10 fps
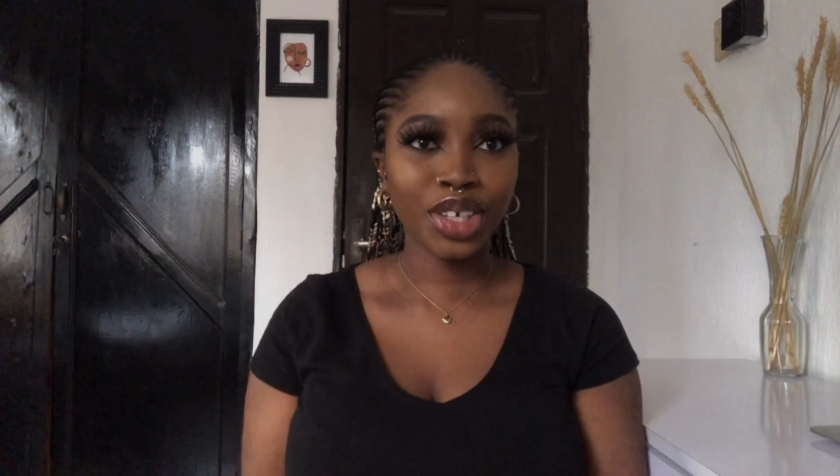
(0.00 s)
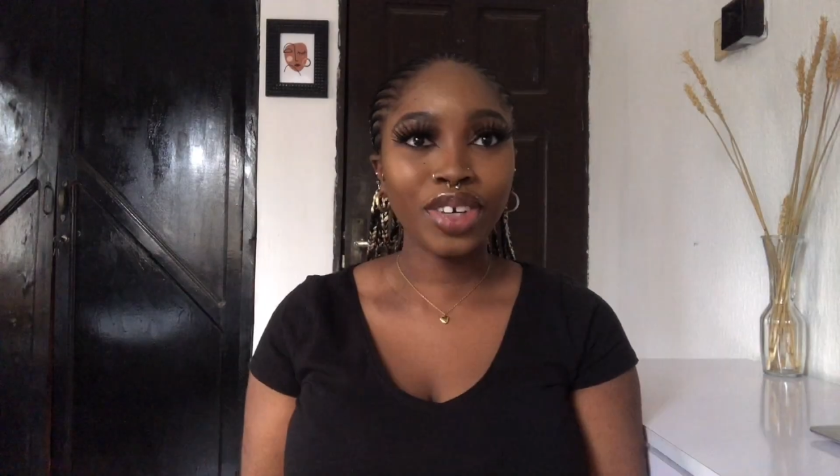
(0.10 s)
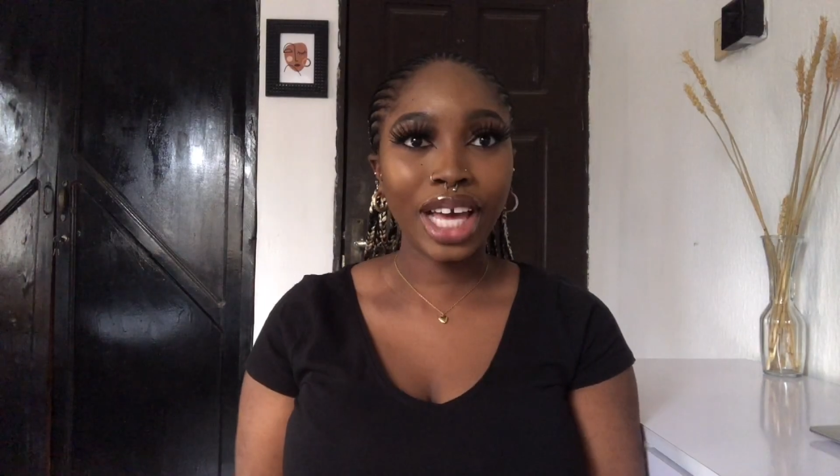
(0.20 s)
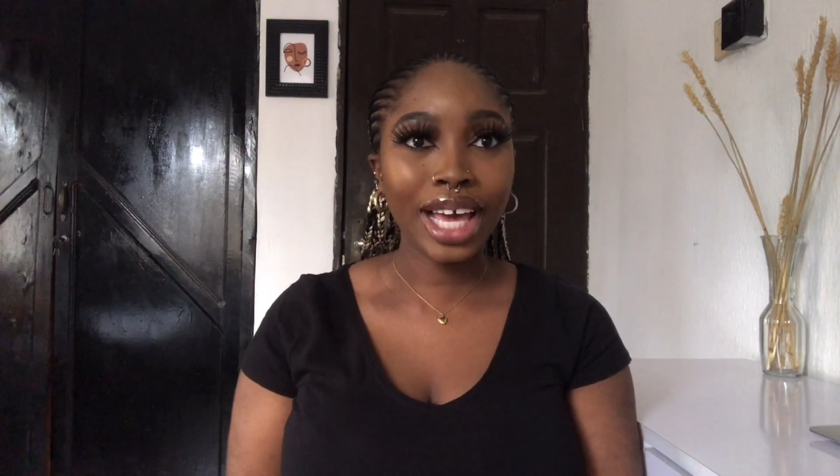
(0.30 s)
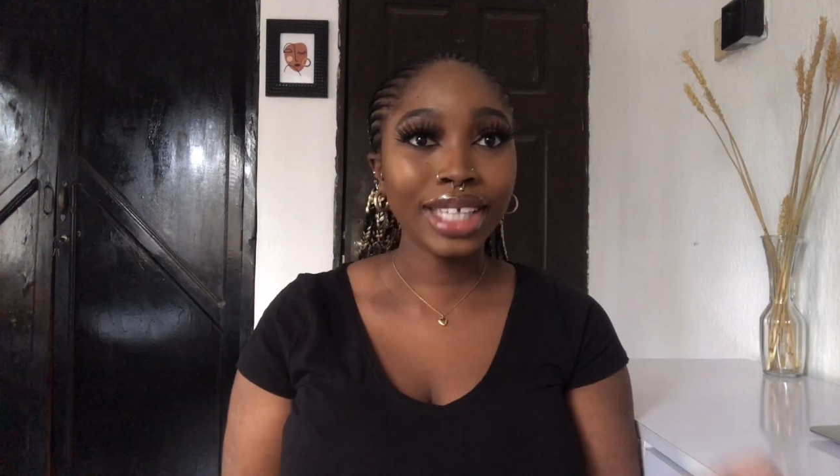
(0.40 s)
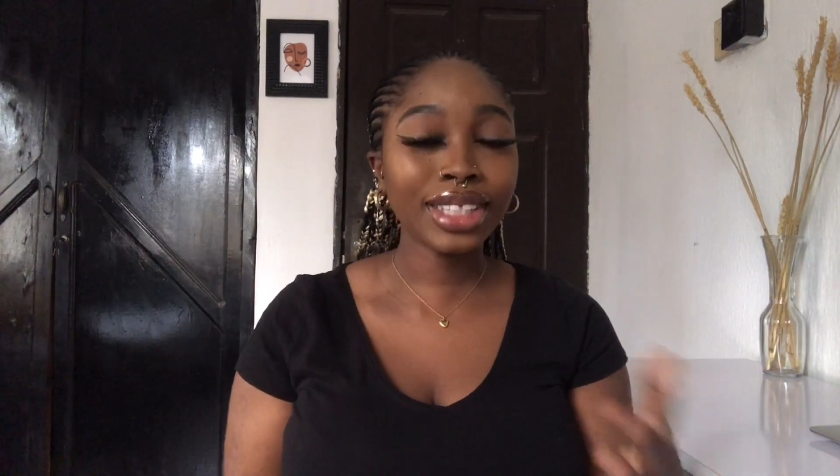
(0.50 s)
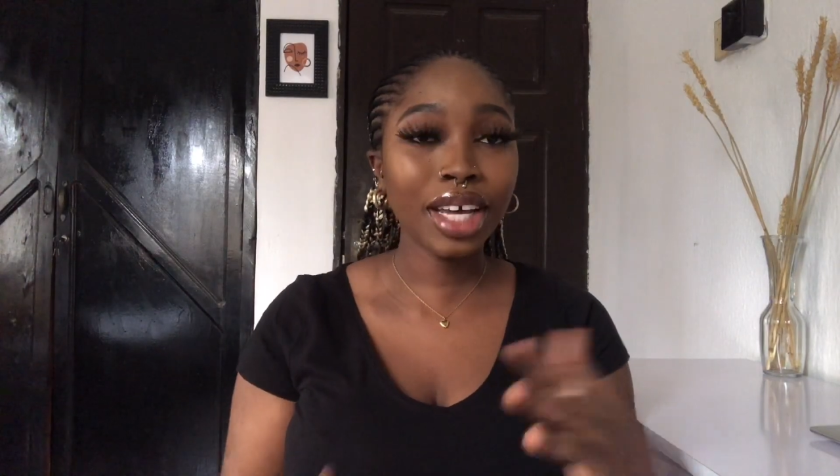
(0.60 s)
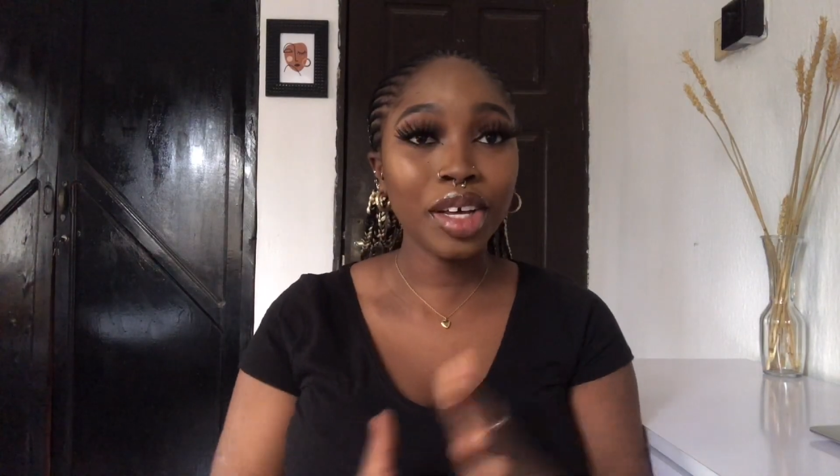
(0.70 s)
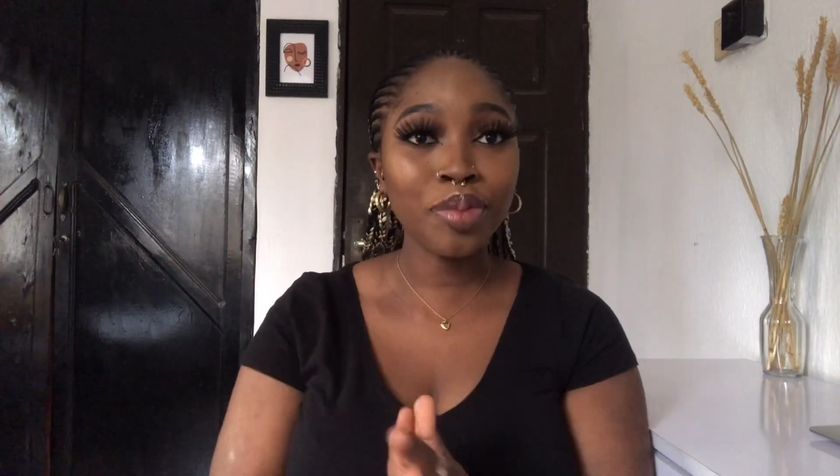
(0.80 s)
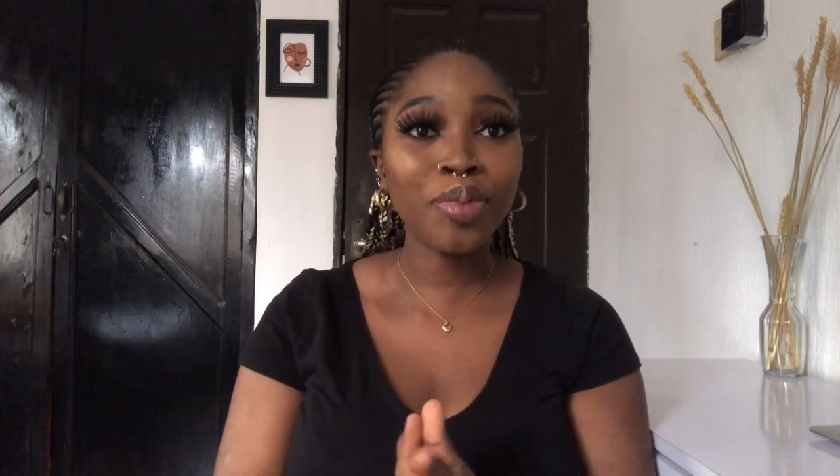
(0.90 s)
guys,
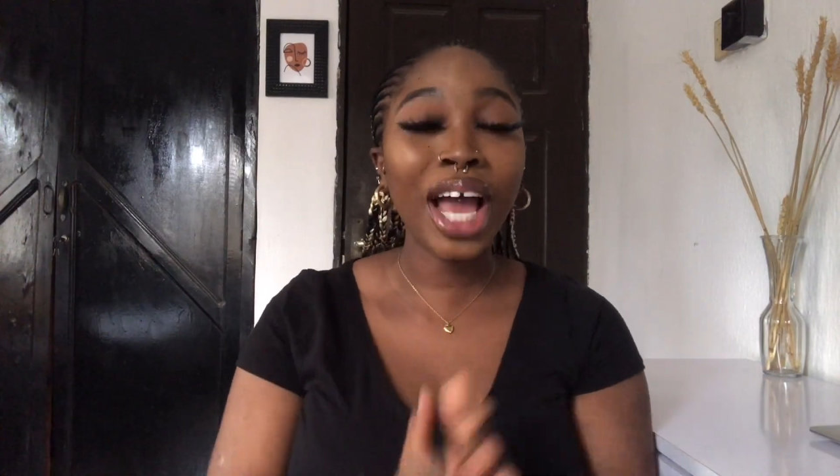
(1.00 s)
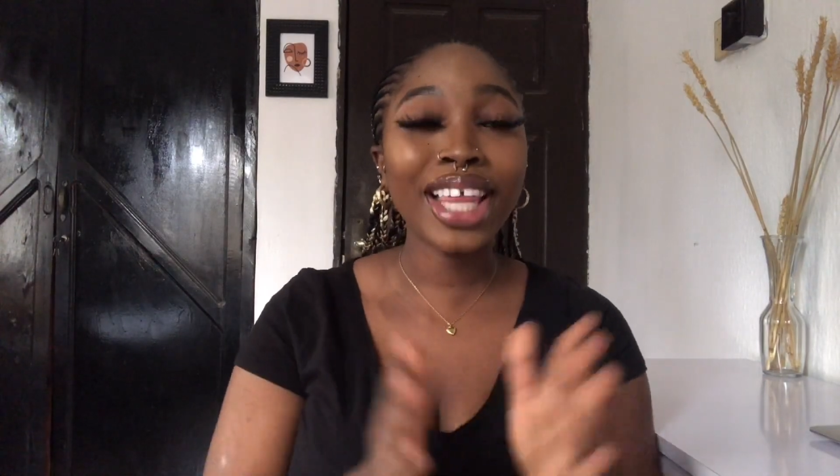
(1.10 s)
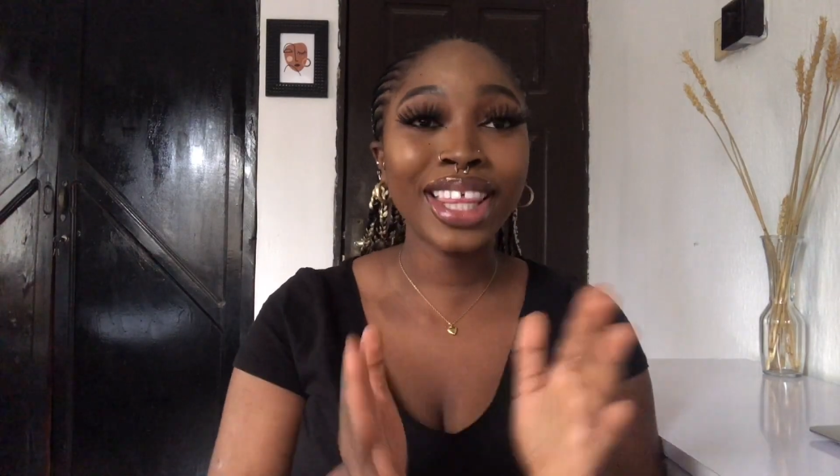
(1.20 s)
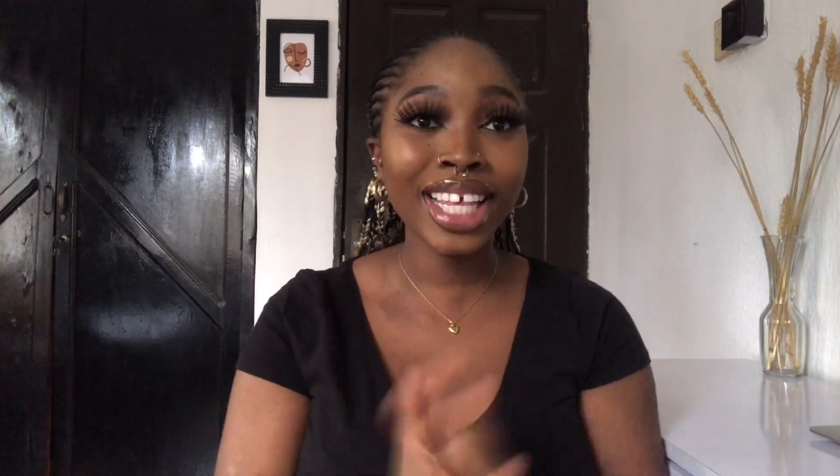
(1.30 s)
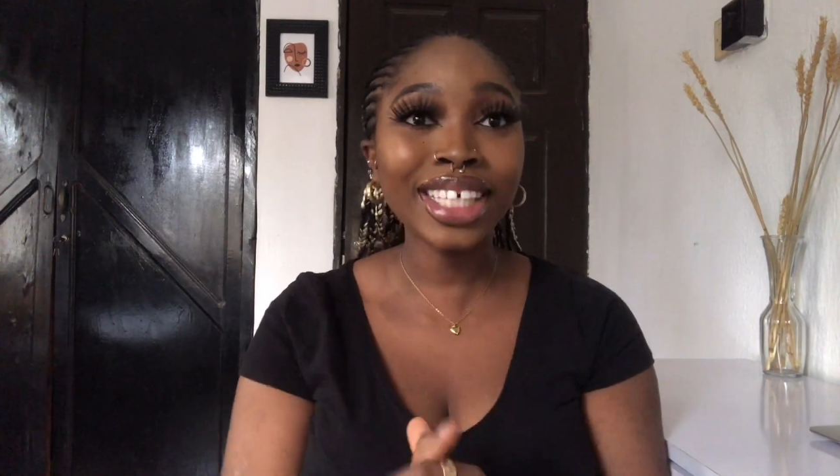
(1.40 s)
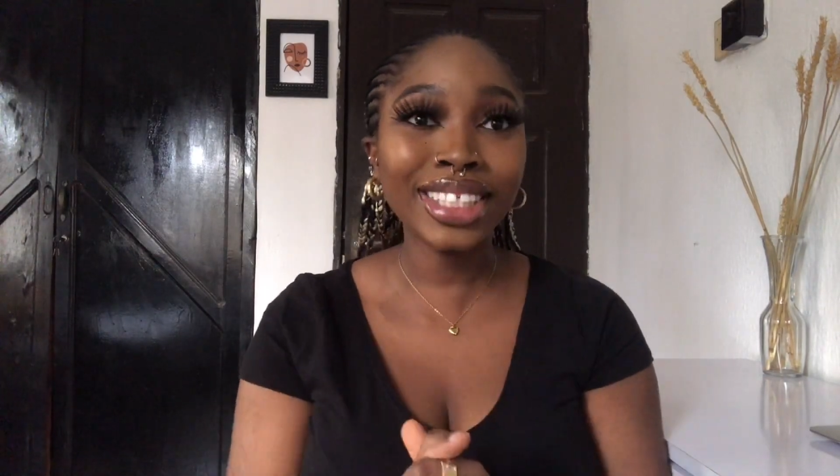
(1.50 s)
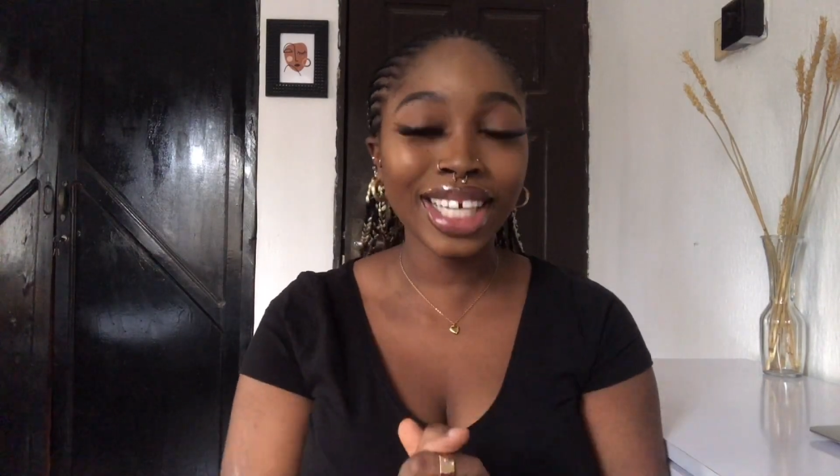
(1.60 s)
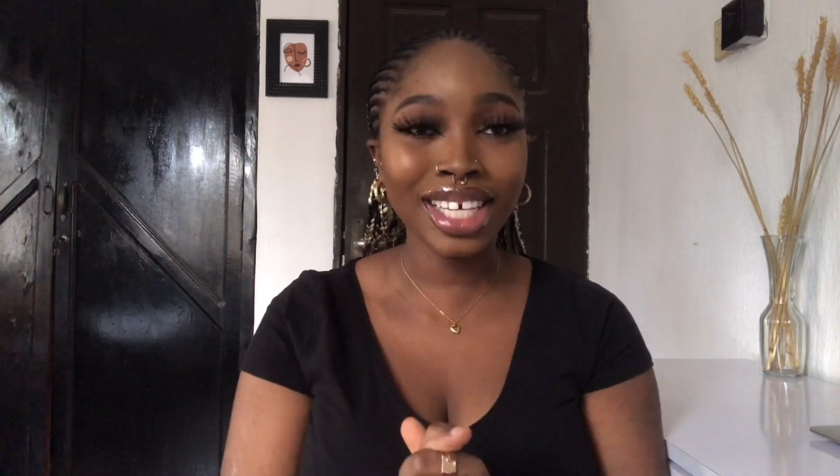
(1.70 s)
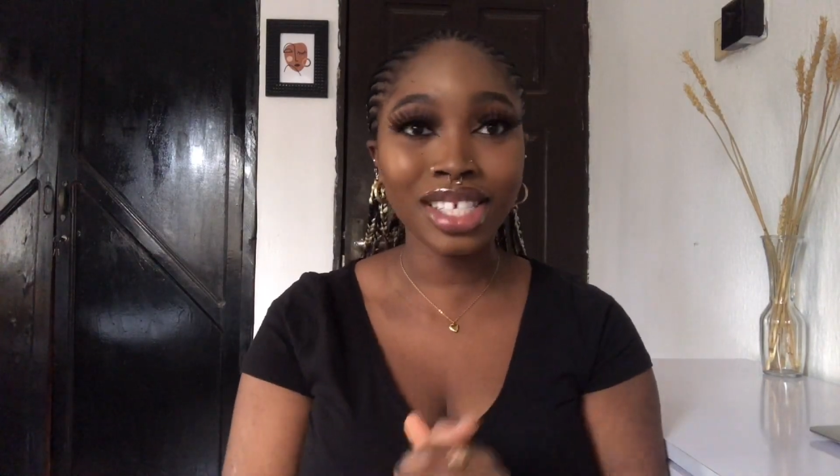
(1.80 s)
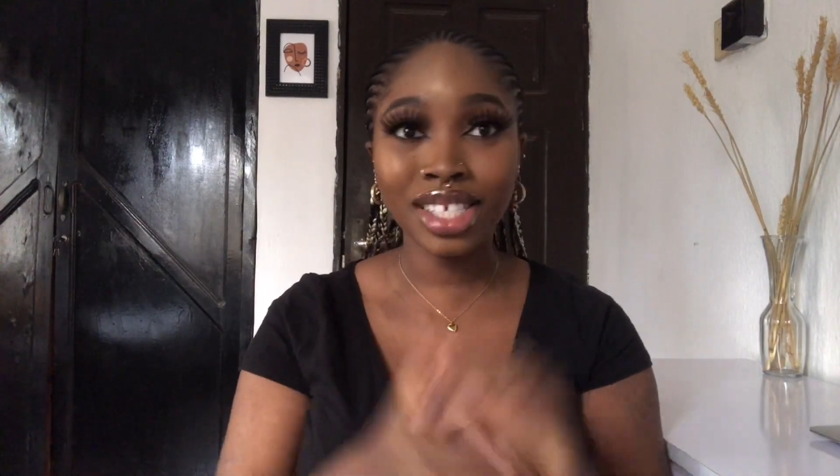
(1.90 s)
this
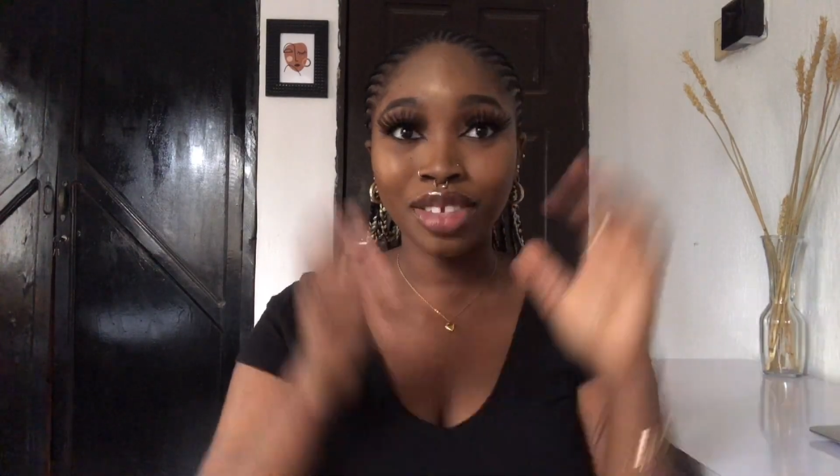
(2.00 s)
is the